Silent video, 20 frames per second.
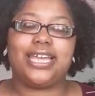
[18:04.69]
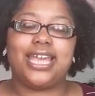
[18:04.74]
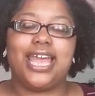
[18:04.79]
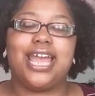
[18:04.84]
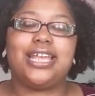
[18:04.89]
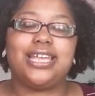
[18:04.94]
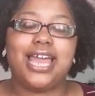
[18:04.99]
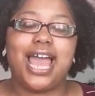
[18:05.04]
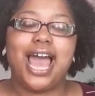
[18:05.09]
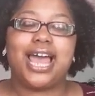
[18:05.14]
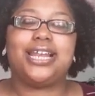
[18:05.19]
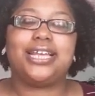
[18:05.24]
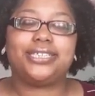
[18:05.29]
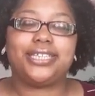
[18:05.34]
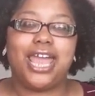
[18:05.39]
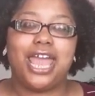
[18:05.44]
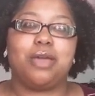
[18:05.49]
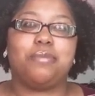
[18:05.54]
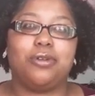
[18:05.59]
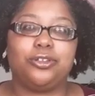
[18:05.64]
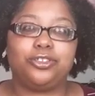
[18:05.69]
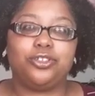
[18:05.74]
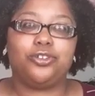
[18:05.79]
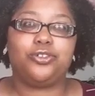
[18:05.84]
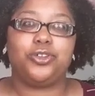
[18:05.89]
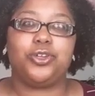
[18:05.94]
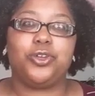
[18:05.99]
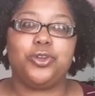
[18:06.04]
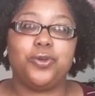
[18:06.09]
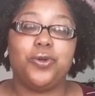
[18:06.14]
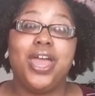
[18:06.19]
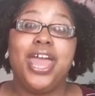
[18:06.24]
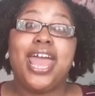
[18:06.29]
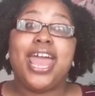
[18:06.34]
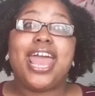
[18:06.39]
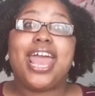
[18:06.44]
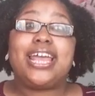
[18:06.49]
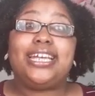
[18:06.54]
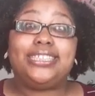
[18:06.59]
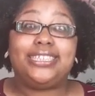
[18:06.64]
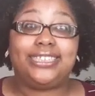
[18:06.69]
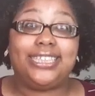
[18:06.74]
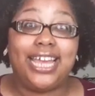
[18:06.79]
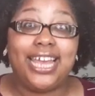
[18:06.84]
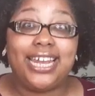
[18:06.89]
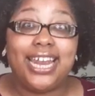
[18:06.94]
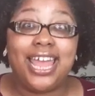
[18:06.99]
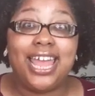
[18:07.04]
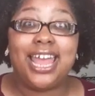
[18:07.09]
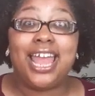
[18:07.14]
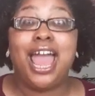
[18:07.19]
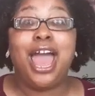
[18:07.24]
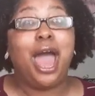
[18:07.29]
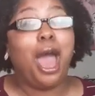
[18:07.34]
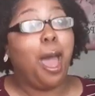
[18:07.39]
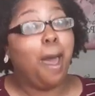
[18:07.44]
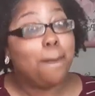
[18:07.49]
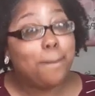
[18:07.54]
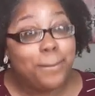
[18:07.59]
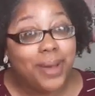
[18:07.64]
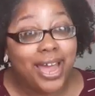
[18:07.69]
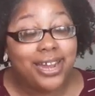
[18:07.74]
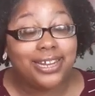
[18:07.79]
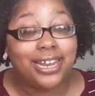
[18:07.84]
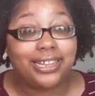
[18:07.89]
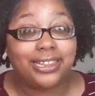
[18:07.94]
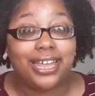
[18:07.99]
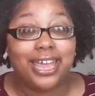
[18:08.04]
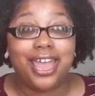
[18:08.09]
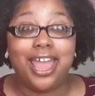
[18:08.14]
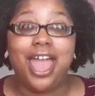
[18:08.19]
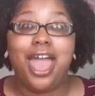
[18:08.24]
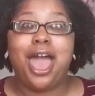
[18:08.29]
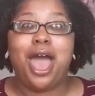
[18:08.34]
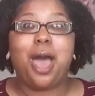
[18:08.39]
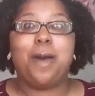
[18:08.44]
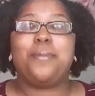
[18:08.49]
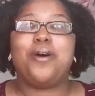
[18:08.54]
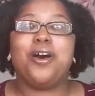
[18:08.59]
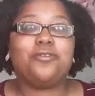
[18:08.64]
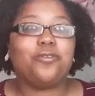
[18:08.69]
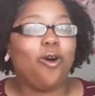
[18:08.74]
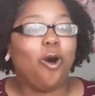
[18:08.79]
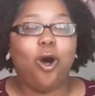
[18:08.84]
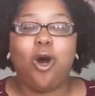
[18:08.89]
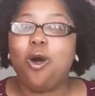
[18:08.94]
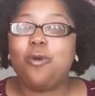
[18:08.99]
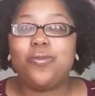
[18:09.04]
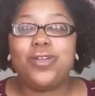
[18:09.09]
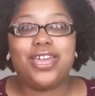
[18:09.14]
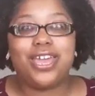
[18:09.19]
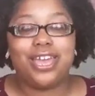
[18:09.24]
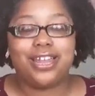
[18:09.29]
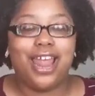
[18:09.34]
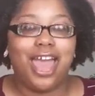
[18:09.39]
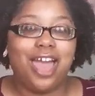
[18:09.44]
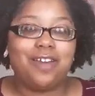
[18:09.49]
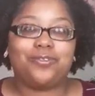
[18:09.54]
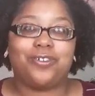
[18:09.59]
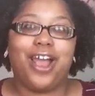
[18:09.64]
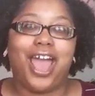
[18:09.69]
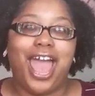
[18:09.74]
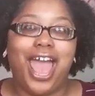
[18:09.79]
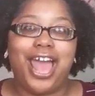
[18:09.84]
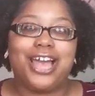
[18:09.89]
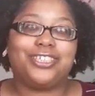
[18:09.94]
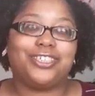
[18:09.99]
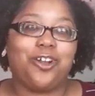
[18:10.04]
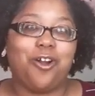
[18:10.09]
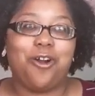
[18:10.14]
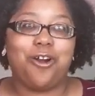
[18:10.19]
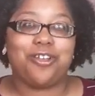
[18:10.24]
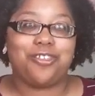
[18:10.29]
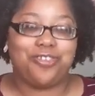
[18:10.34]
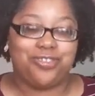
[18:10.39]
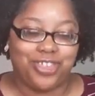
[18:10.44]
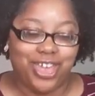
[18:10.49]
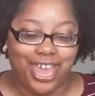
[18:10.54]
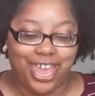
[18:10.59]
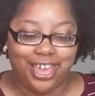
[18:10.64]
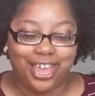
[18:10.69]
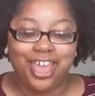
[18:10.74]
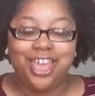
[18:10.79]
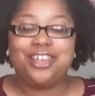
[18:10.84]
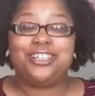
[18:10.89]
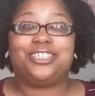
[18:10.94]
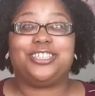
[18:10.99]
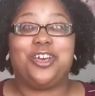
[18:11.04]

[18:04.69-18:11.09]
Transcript: again, God is able to do exceeding abundantly above all we can ever ask or think.